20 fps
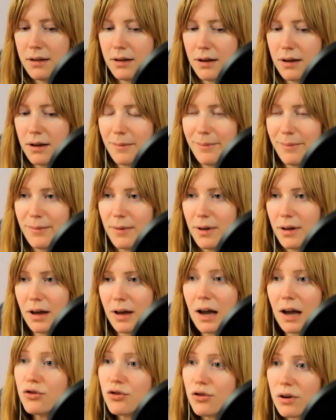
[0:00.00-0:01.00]
uh,
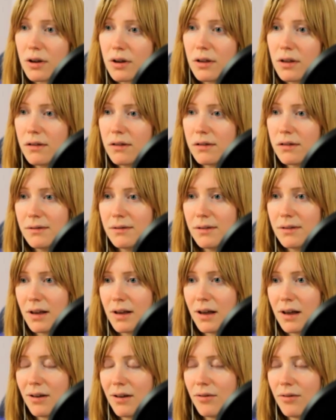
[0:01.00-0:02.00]
hundreds
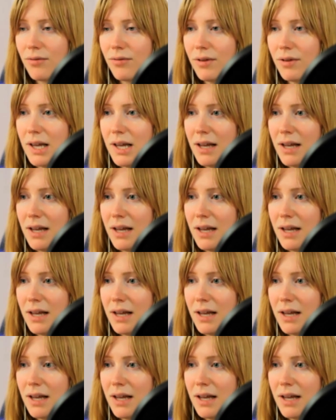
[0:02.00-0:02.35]
of